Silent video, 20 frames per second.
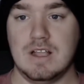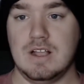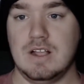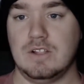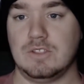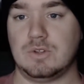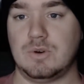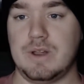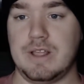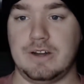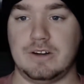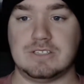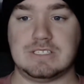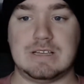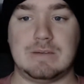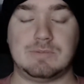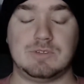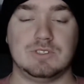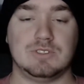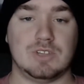3
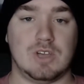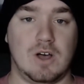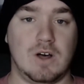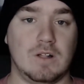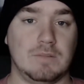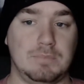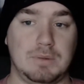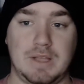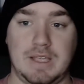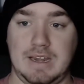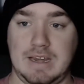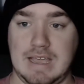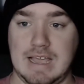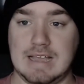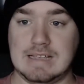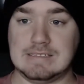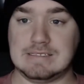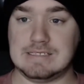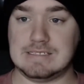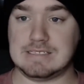interceptions, all playing
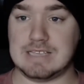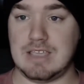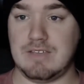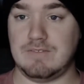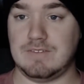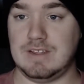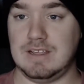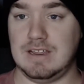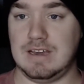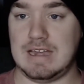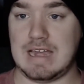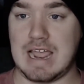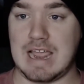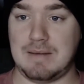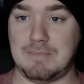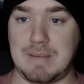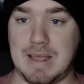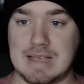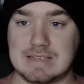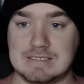as the safety,
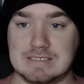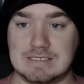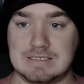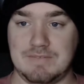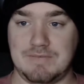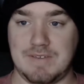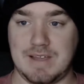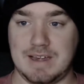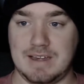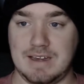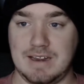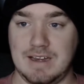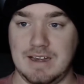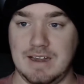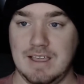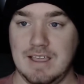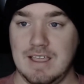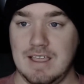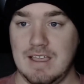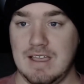9 passes
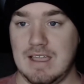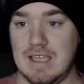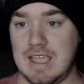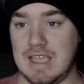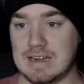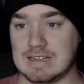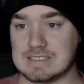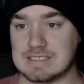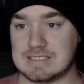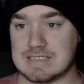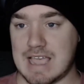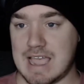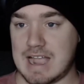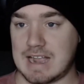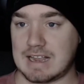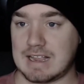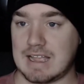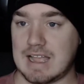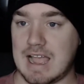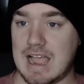defended, and a
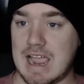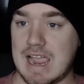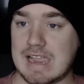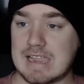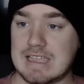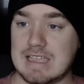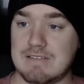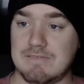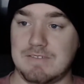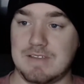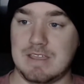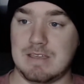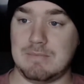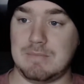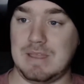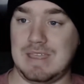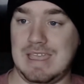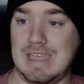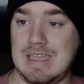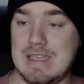sack. I give
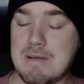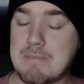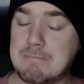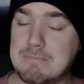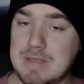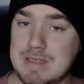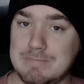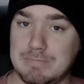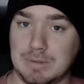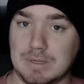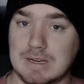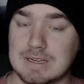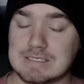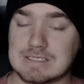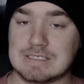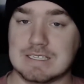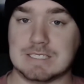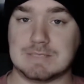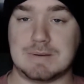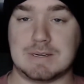him a B+,
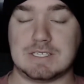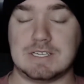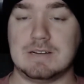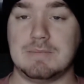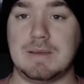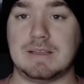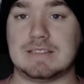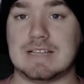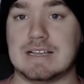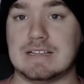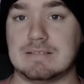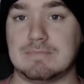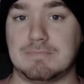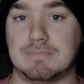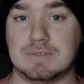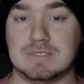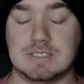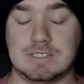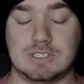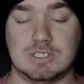especially to make that
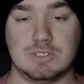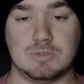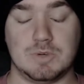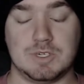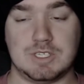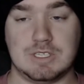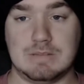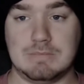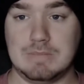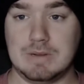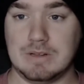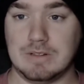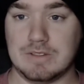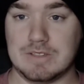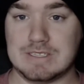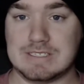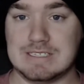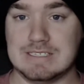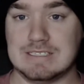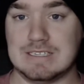position switch in the middle of
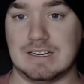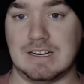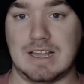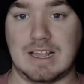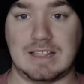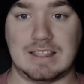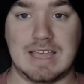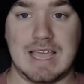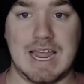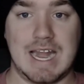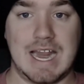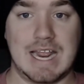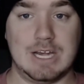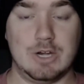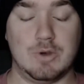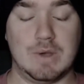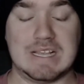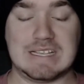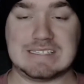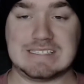the season like that and
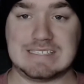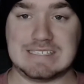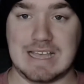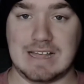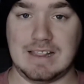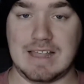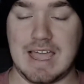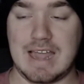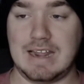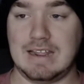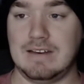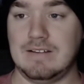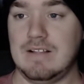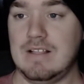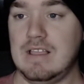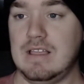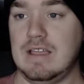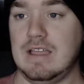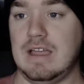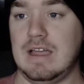to excel at it,
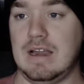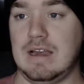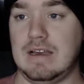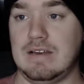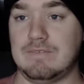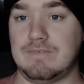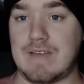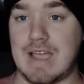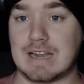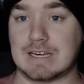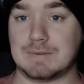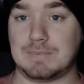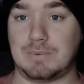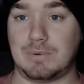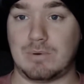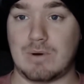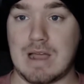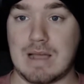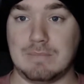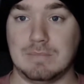and in fact
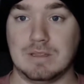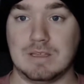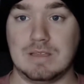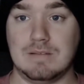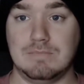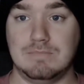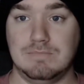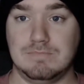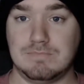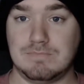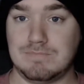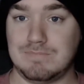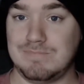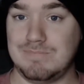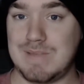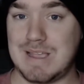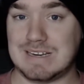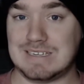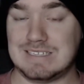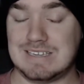probably
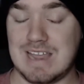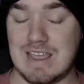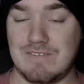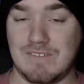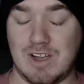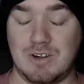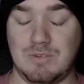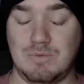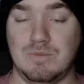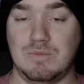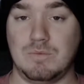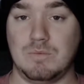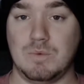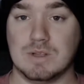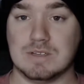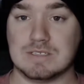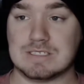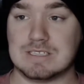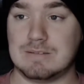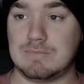make Tavon
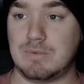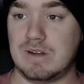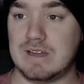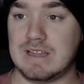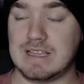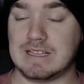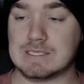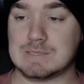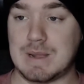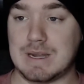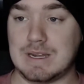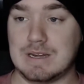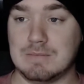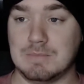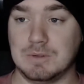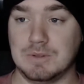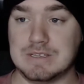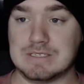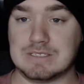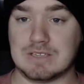Wilson pretty
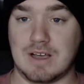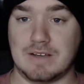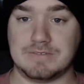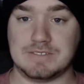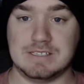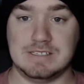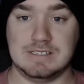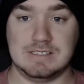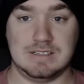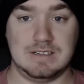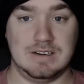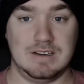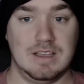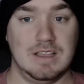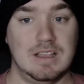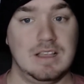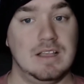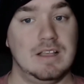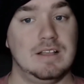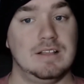expendable this offseason.
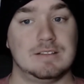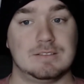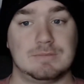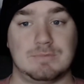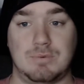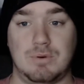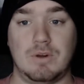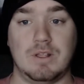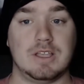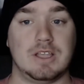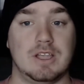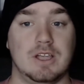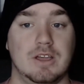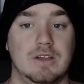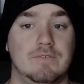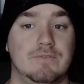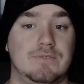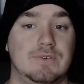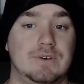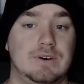It's really
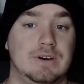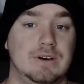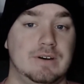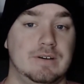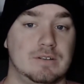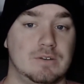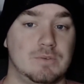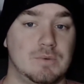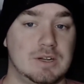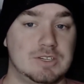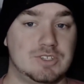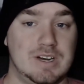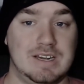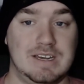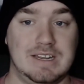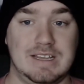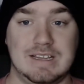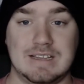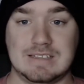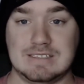good for Quandre
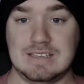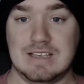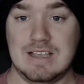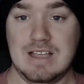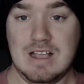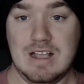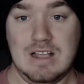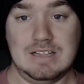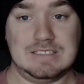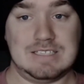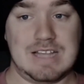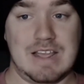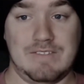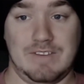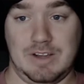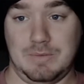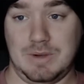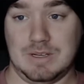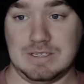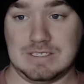Diggs.
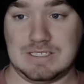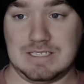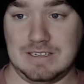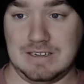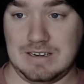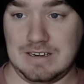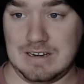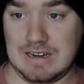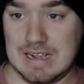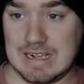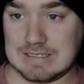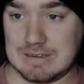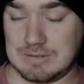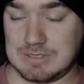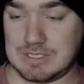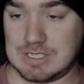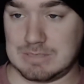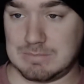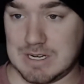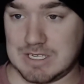Tavon Wilson, as I
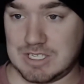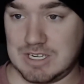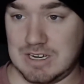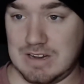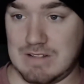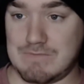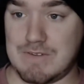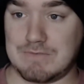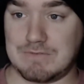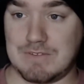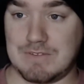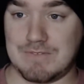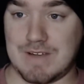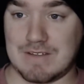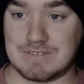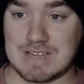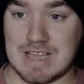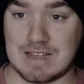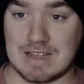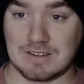was just mentioning,
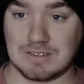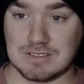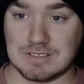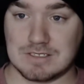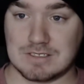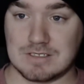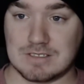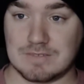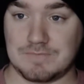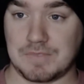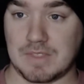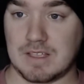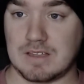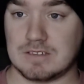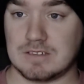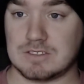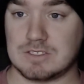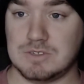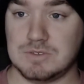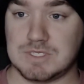55 tackles,
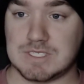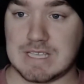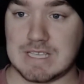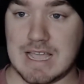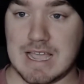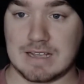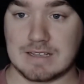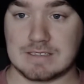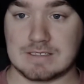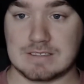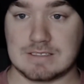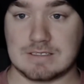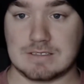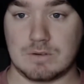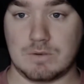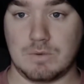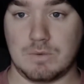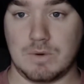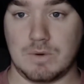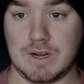2 sacks,
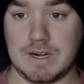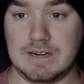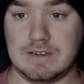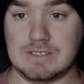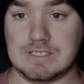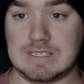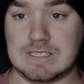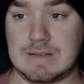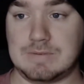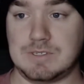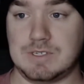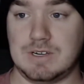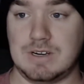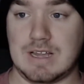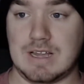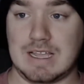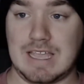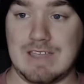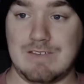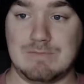1 interception.
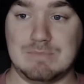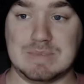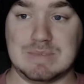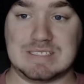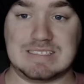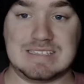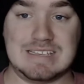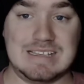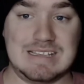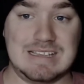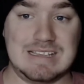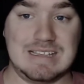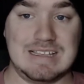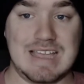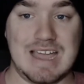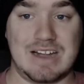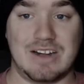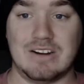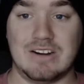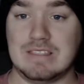I gave him a C. He
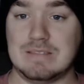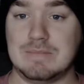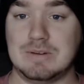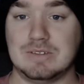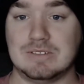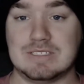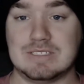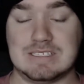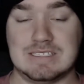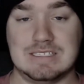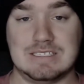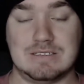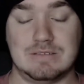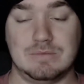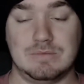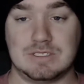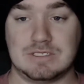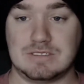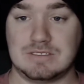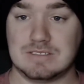got hurt in the middle of the season,
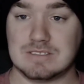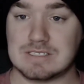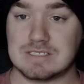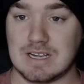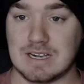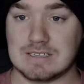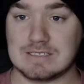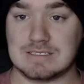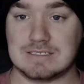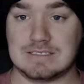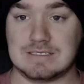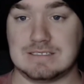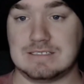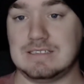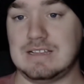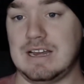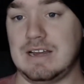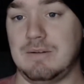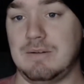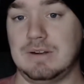which sucks to
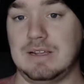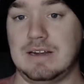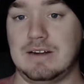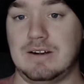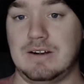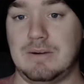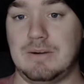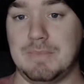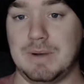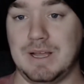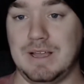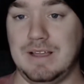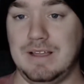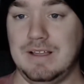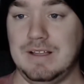see anyone get hurt, but